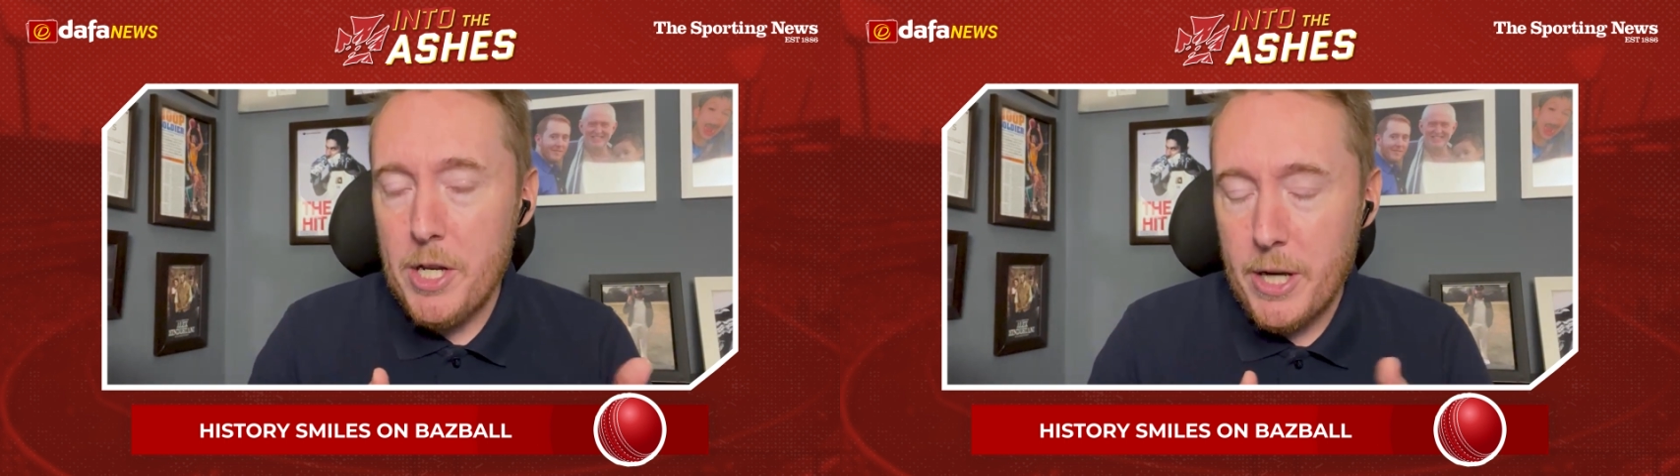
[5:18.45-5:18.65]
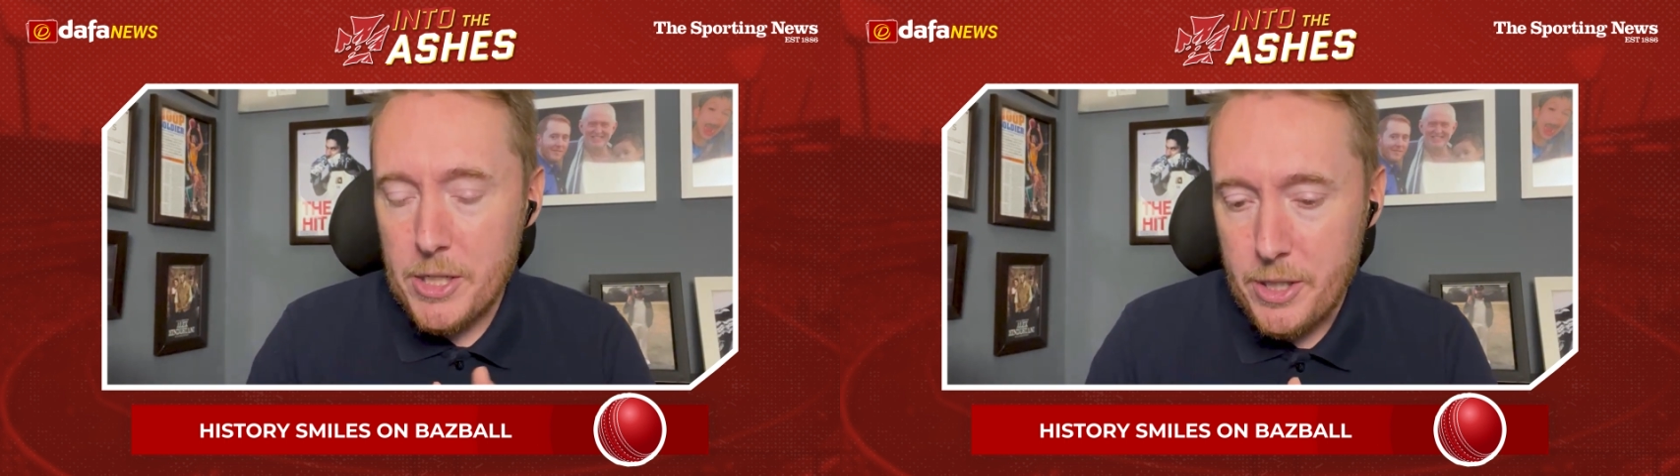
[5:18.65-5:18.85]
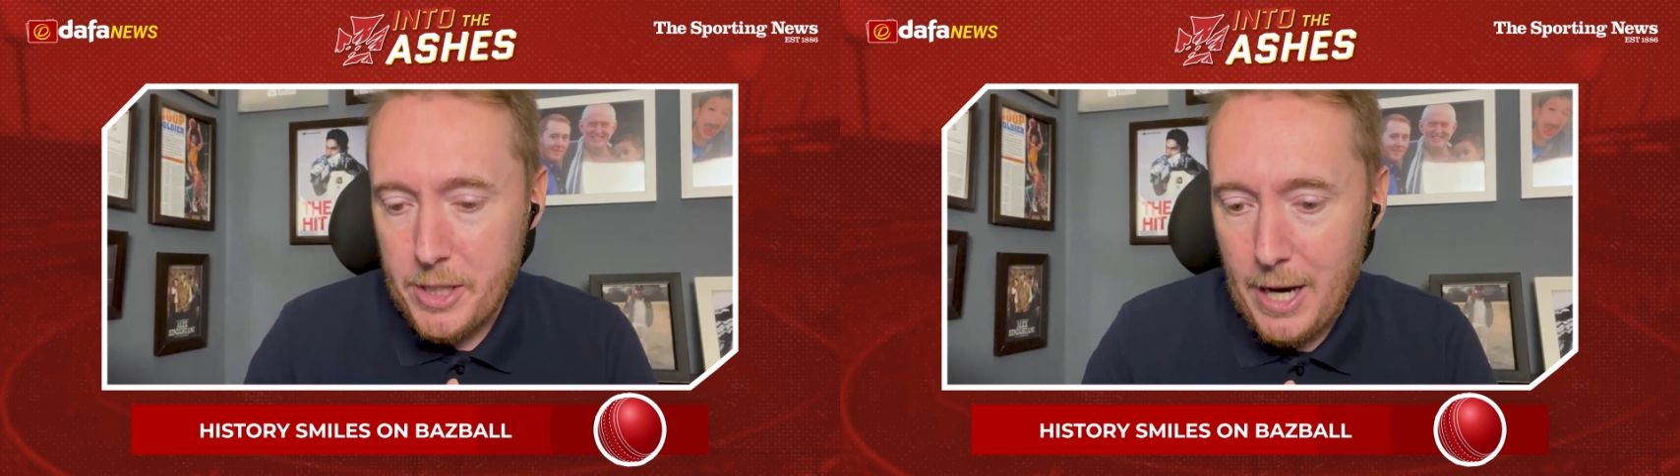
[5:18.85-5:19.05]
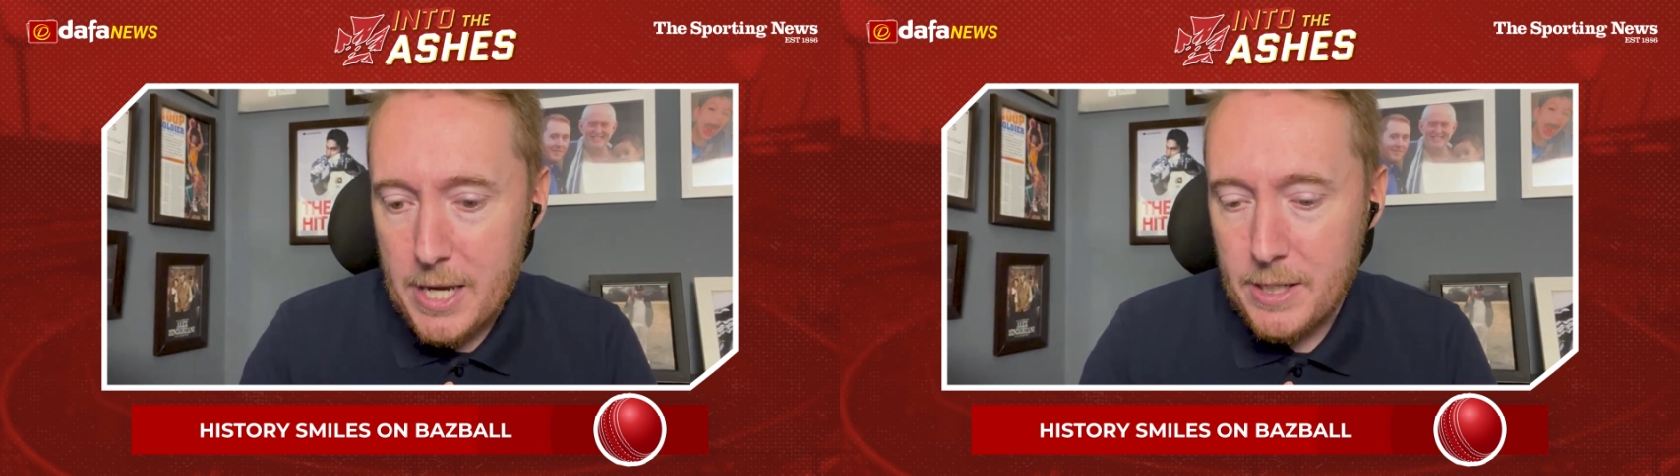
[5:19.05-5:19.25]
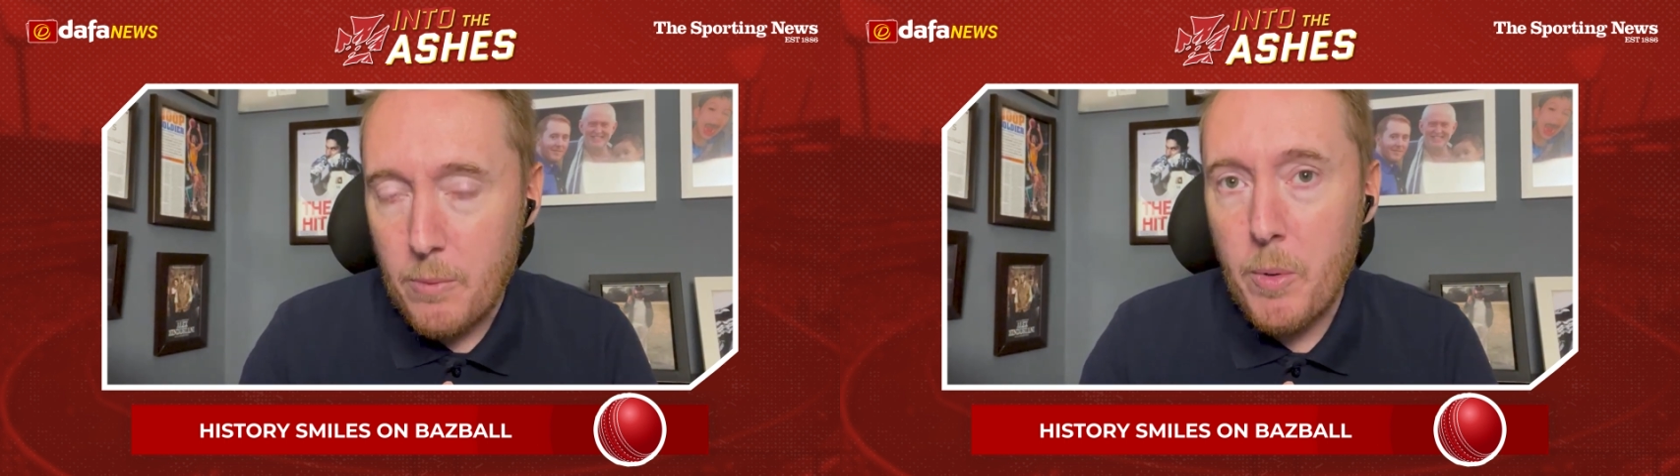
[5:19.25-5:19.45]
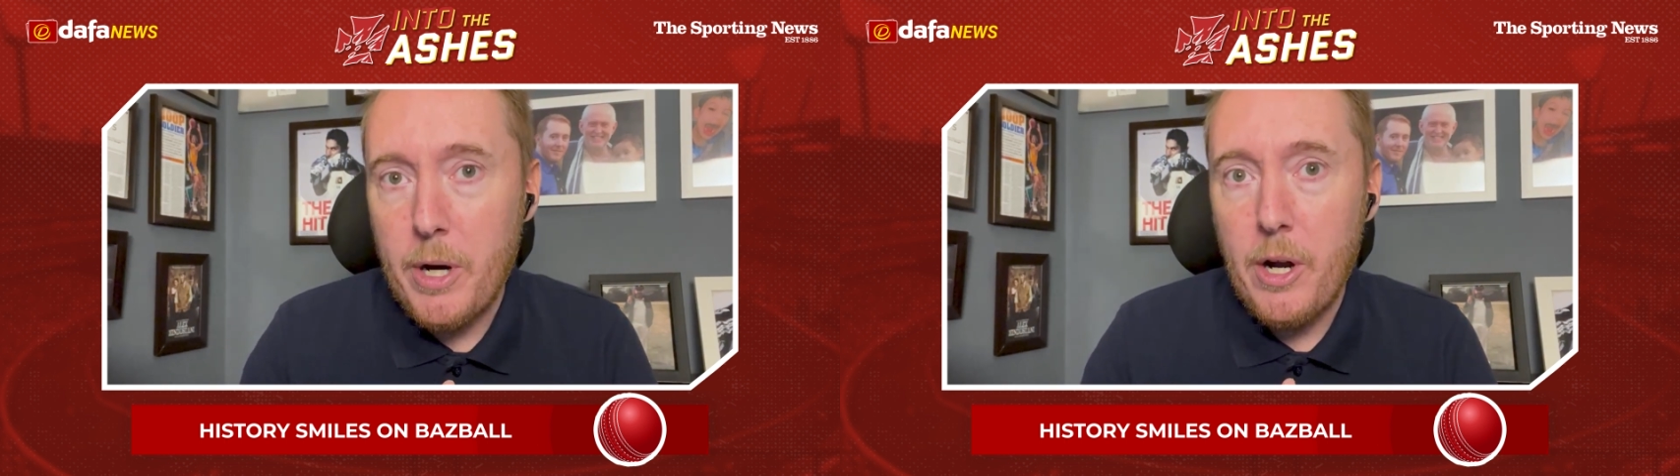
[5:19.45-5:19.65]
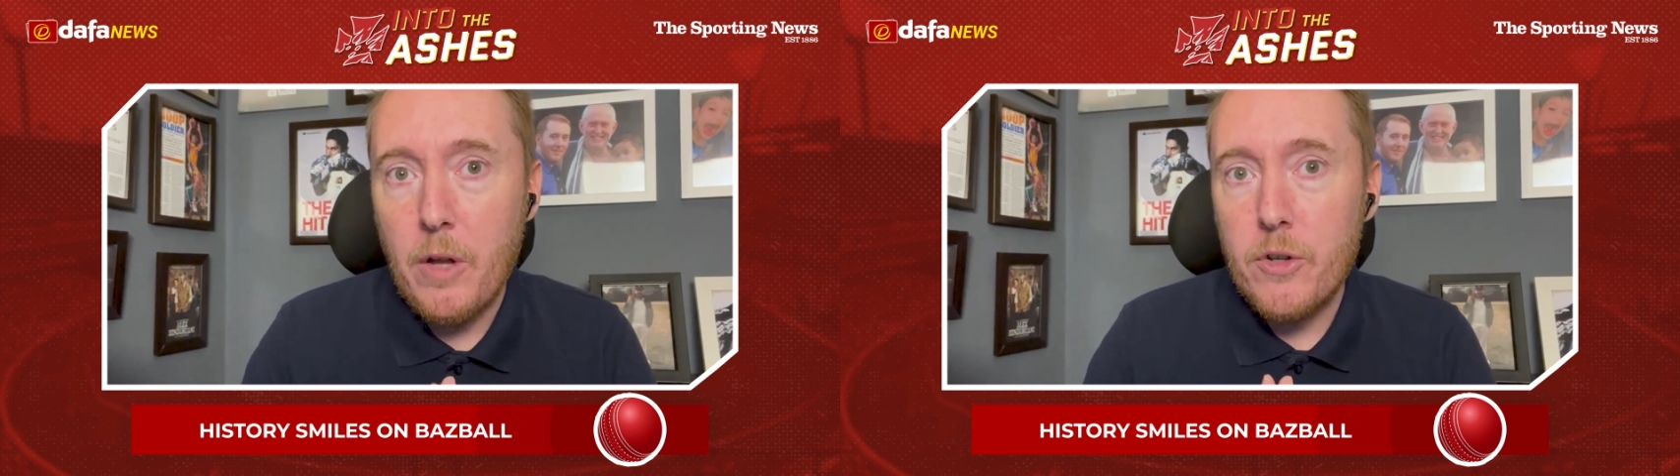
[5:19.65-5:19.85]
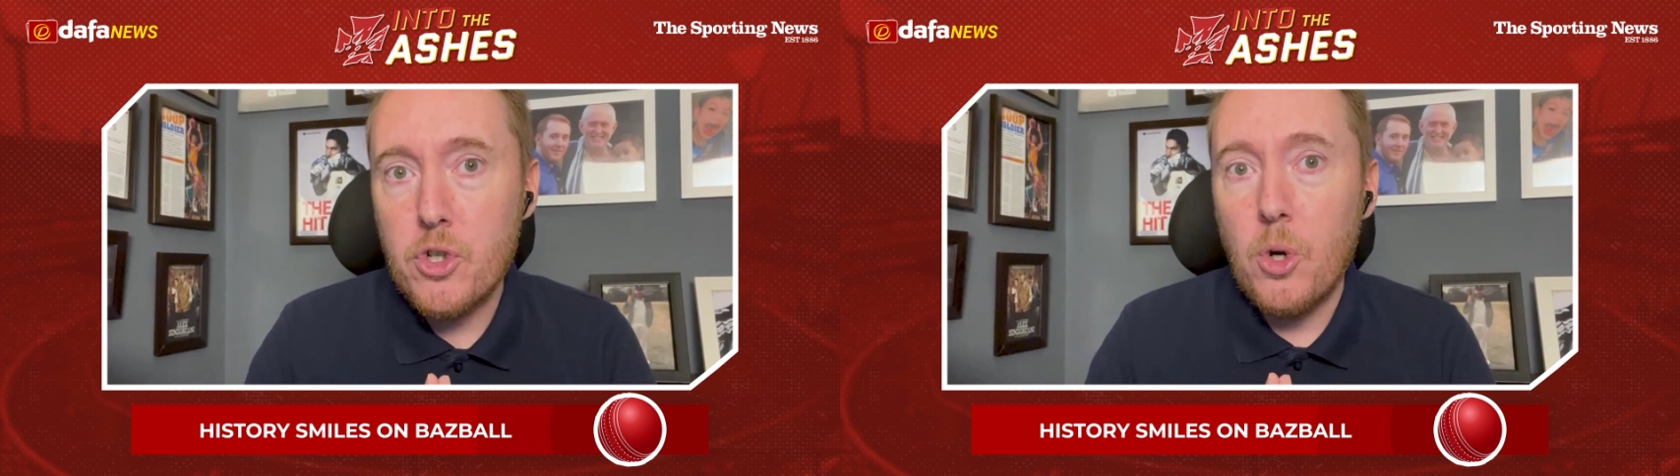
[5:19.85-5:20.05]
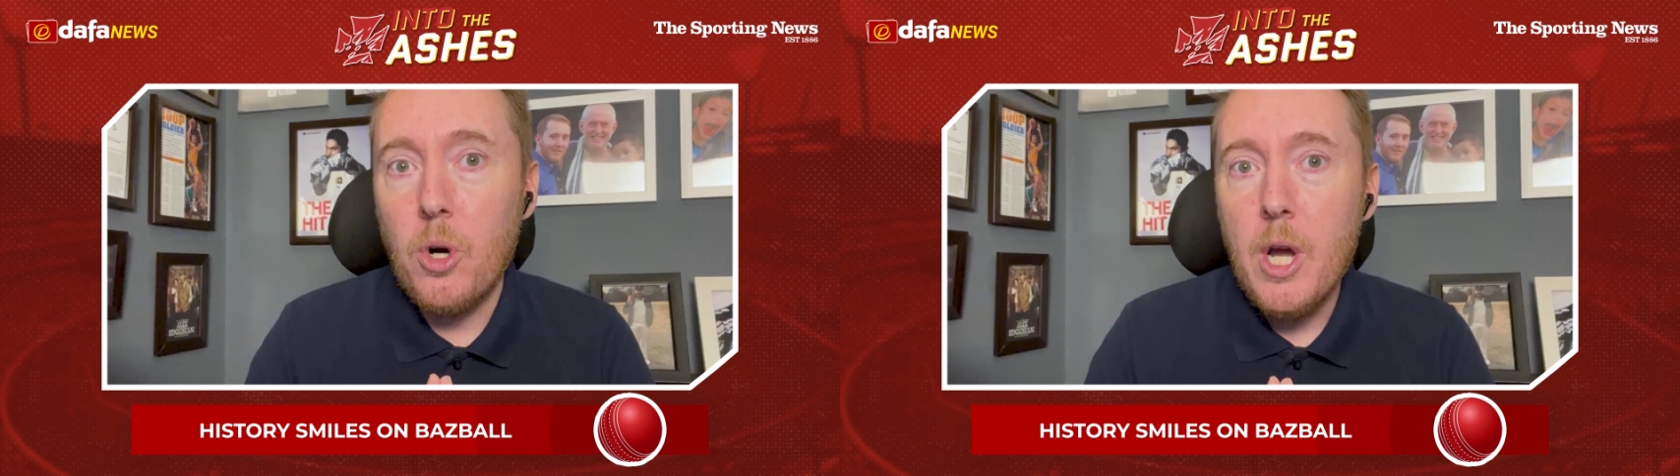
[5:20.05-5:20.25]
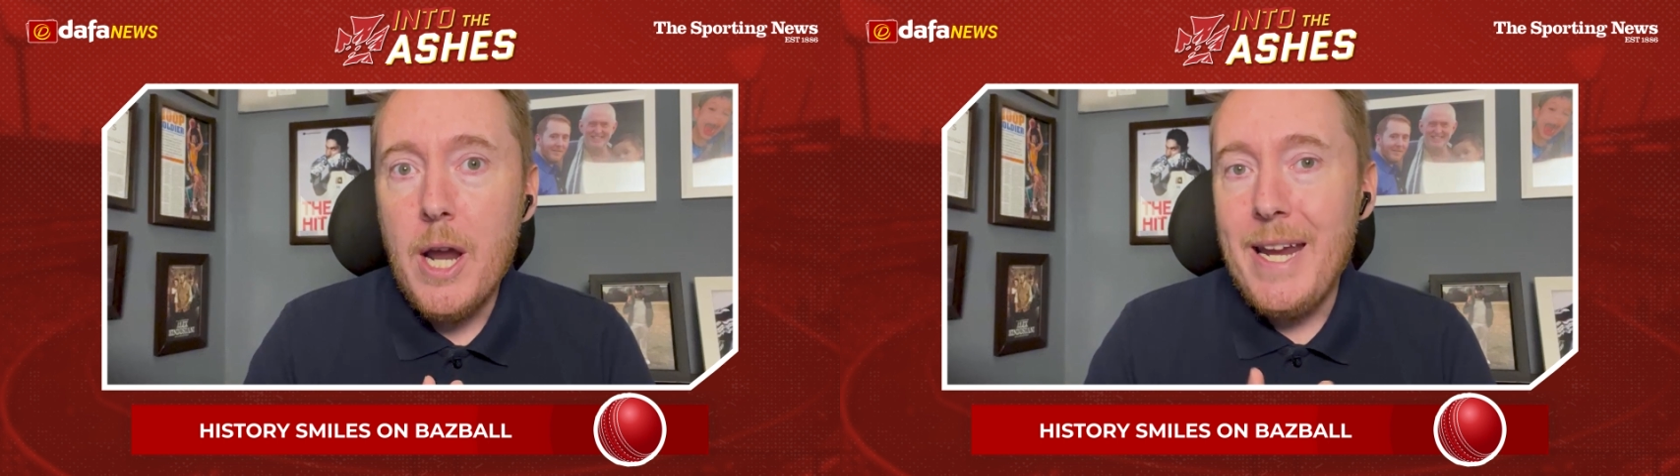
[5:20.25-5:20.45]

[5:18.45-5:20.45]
discussed this the last time we were here on the show,